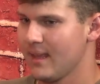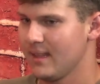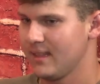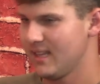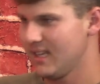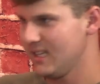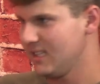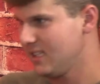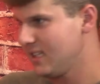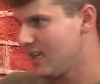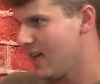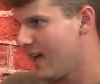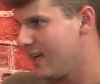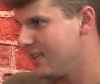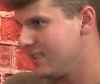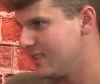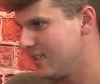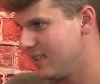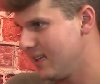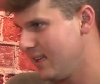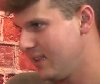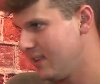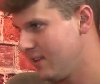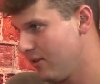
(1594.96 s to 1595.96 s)
this guy's
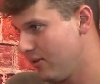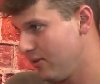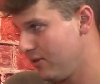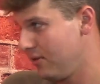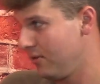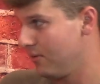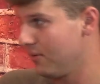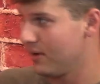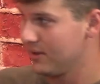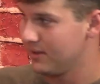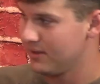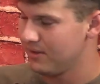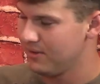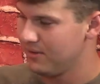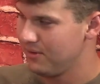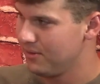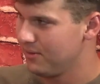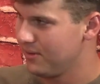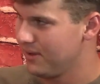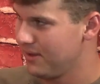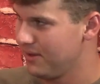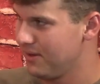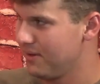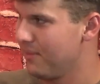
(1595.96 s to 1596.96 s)
going to tell you what to do
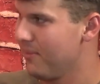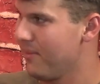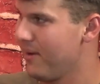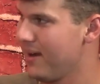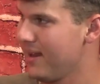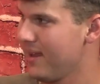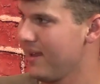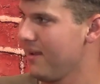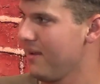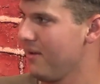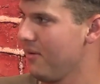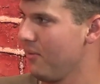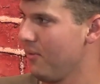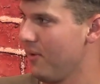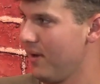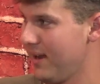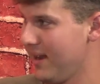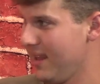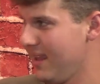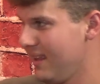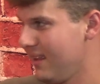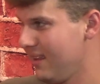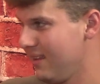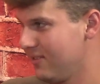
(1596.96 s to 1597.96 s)
with your money
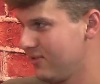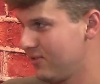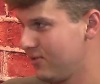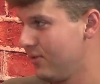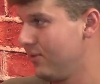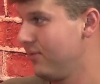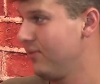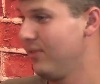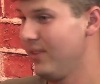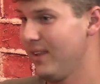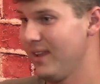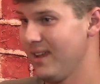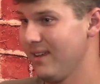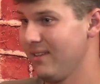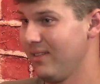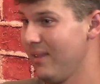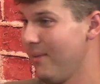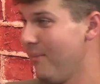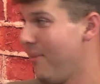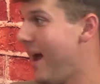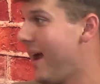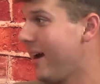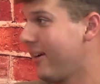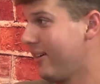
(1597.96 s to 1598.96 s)
when truthfully in the
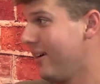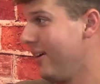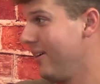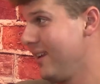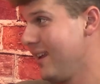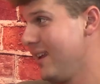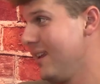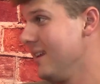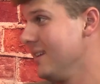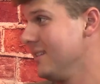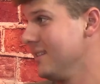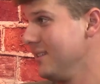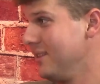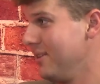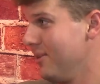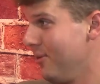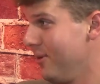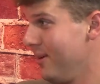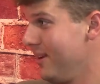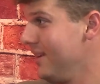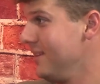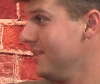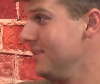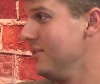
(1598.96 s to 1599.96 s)
background, he doesn't know
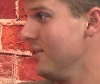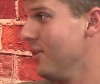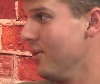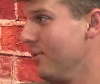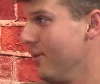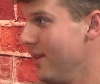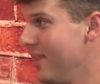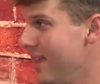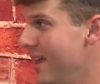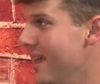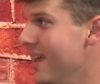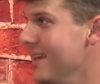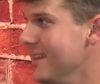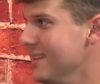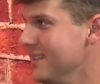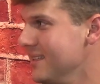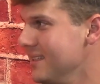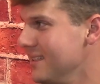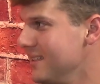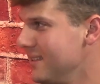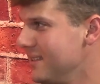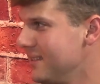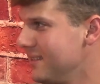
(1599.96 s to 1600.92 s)
what he's doing with his,